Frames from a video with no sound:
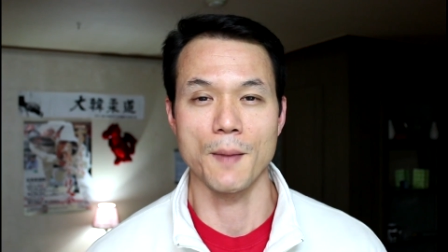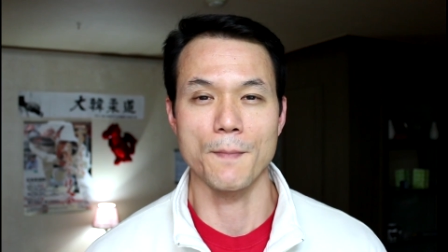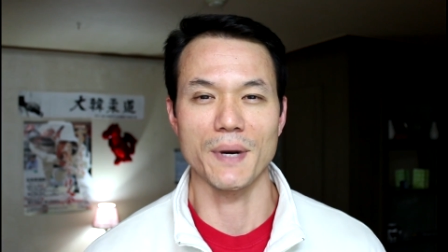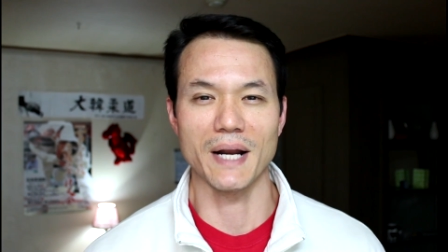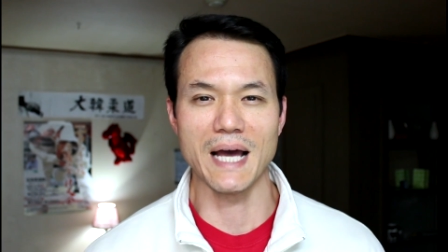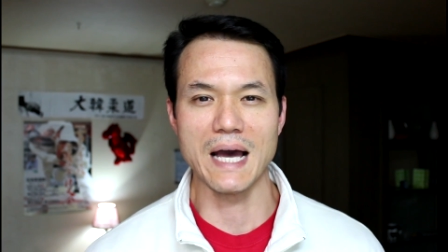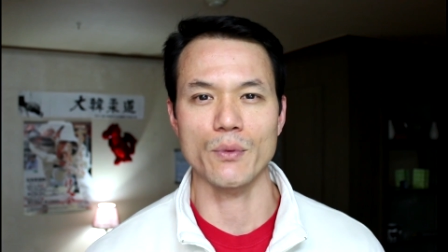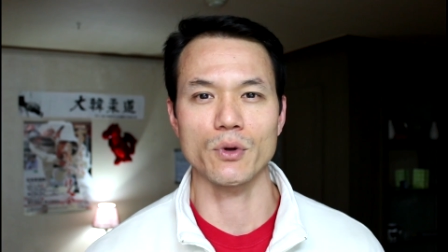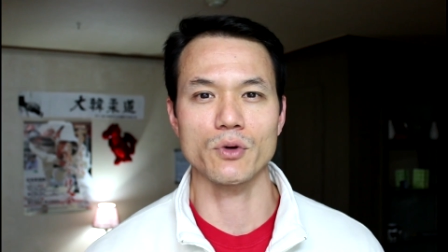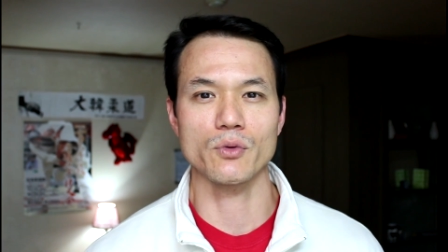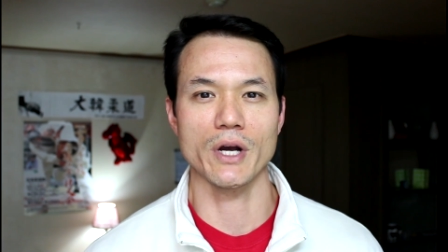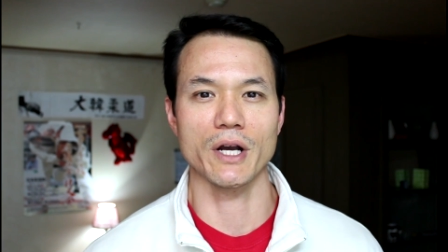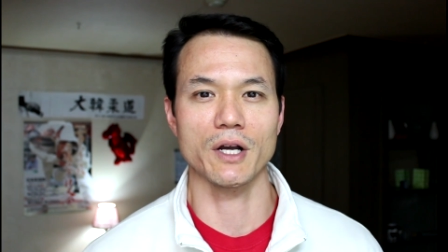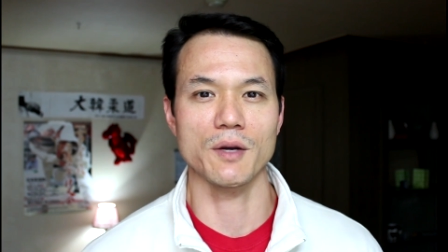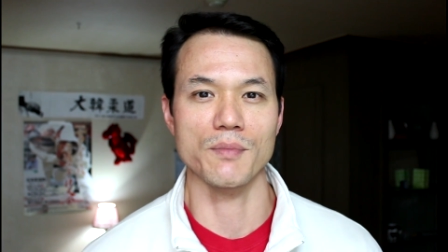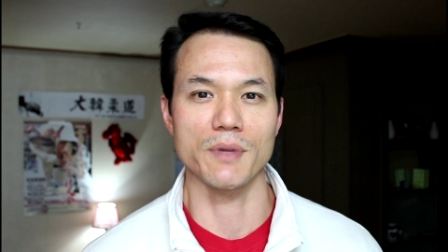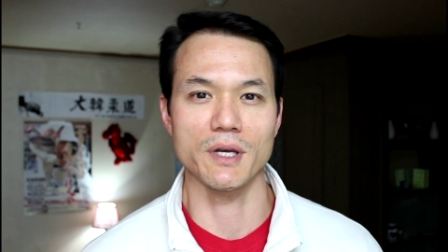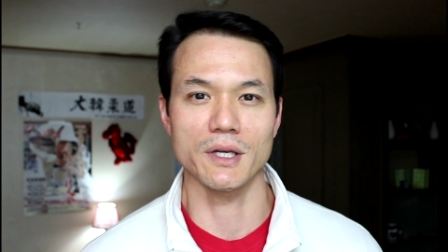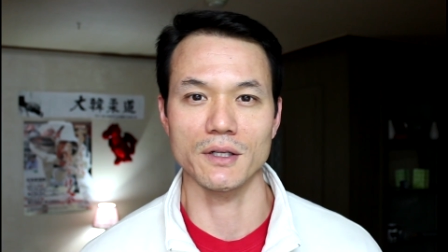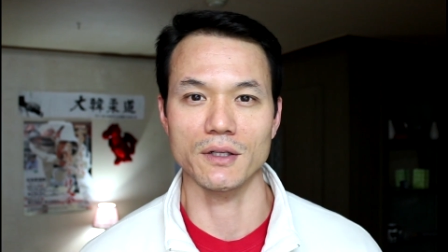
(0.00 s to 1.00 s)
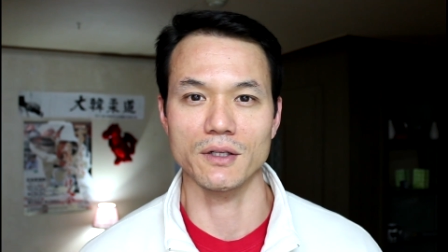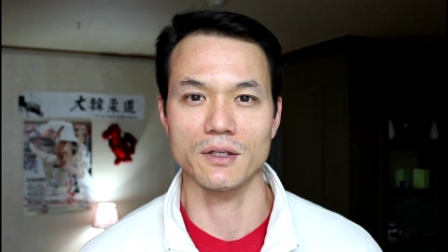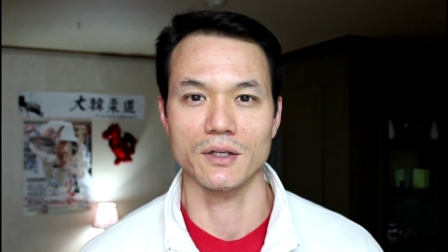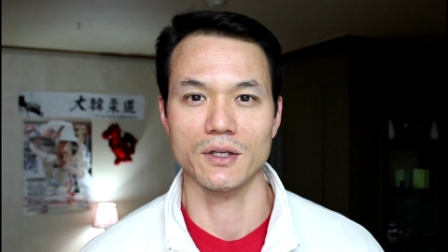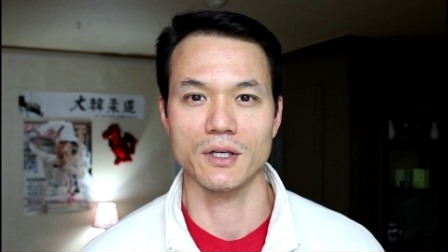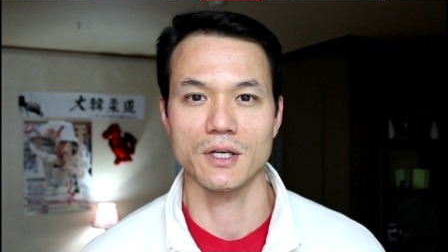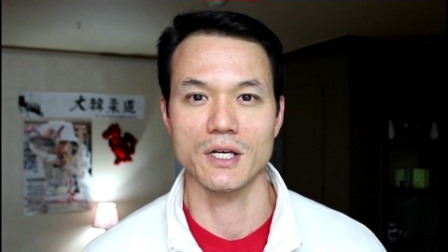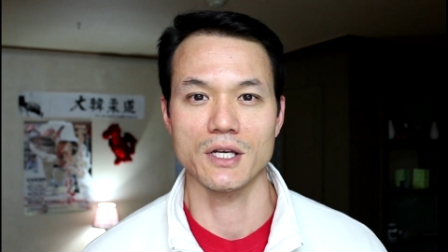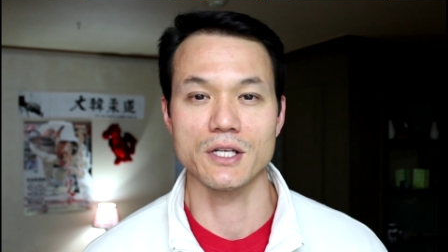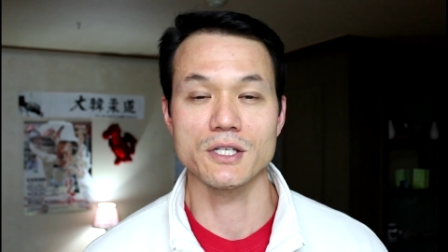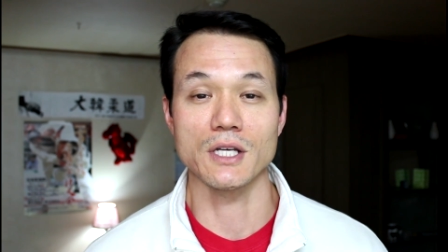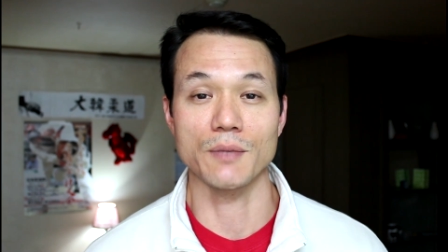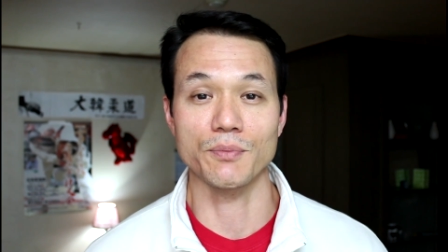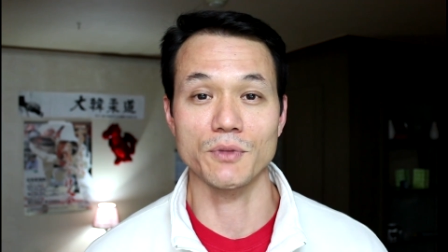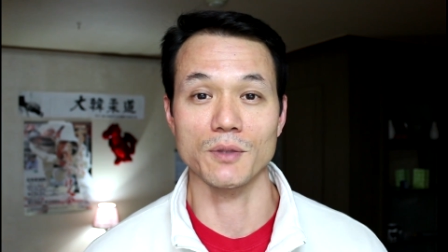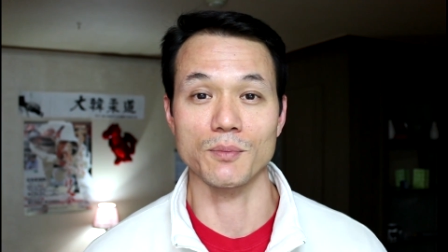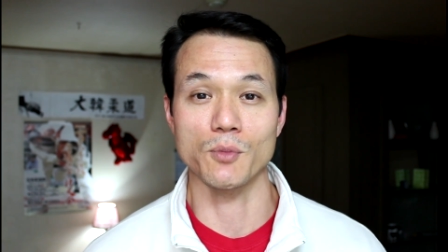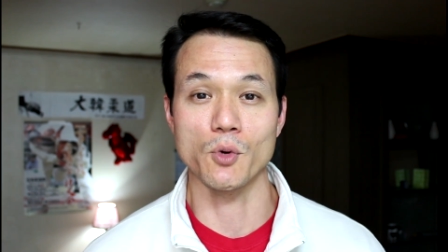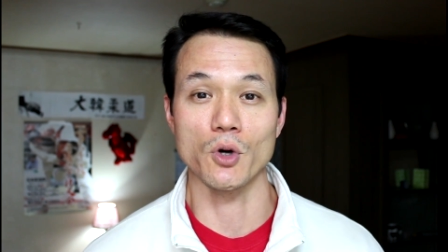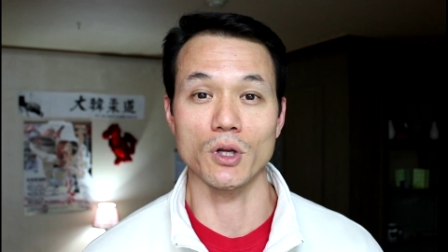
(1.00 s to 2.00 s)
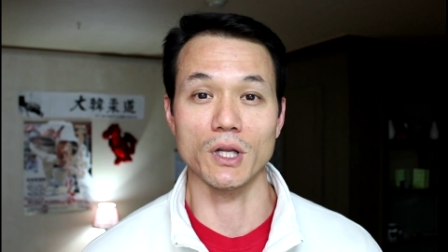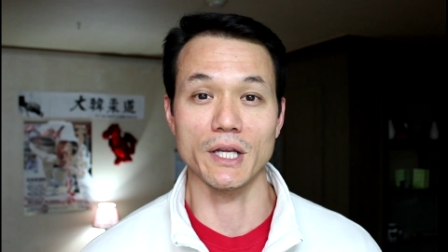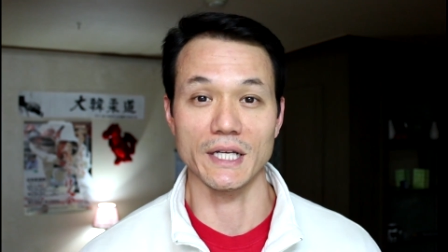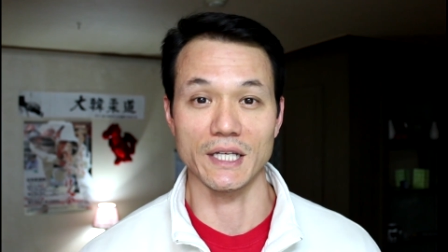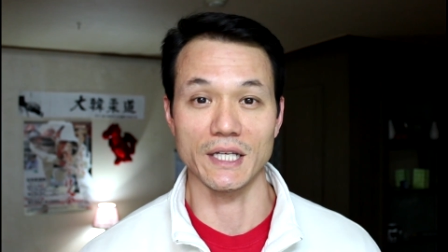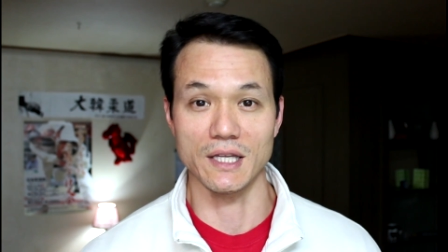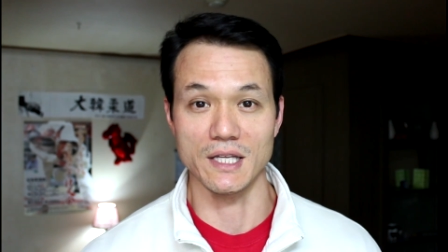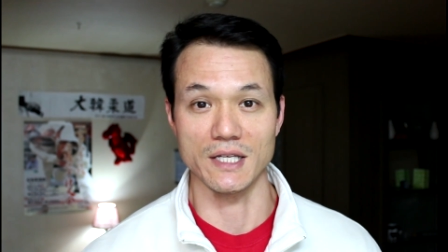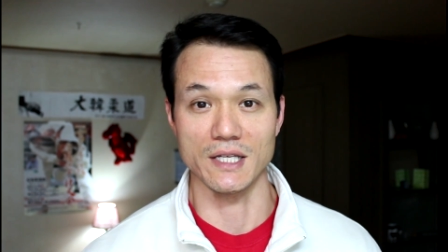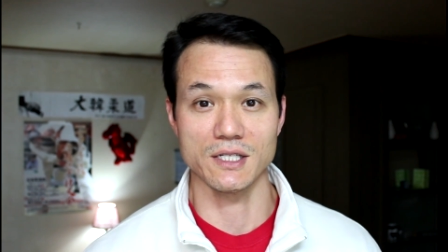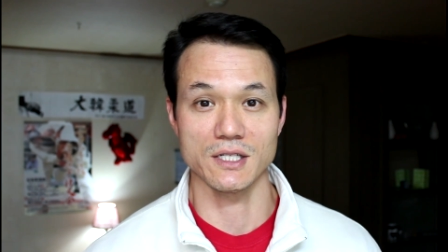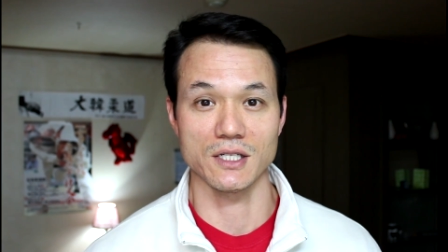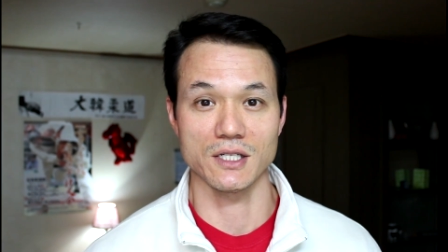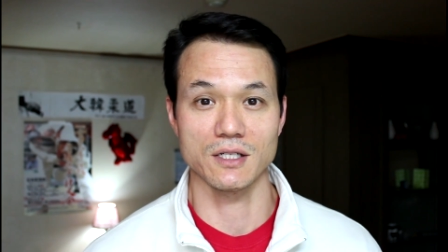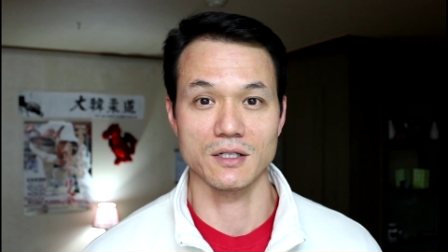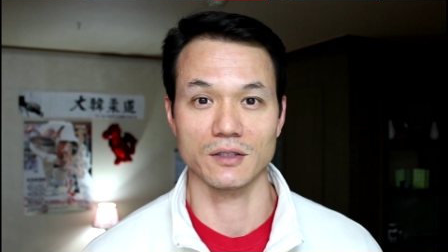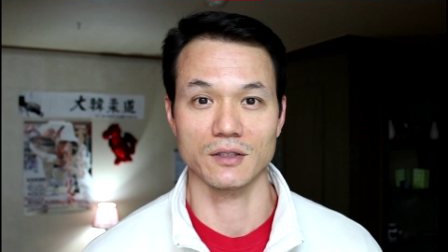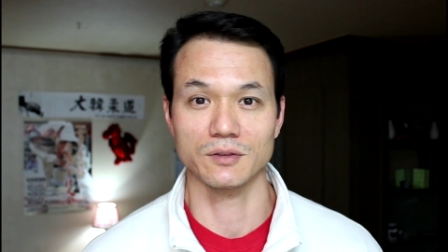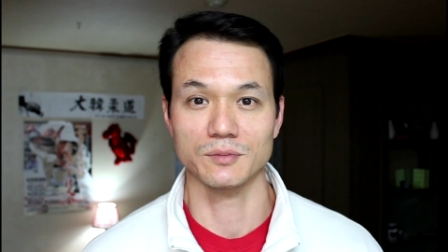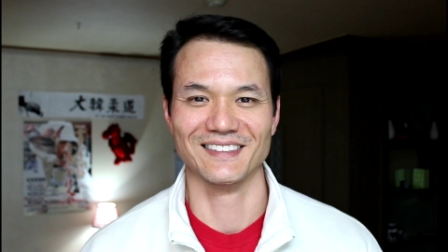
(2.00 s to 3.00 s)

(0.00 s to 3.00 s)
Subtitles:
But I would recommend something more like this.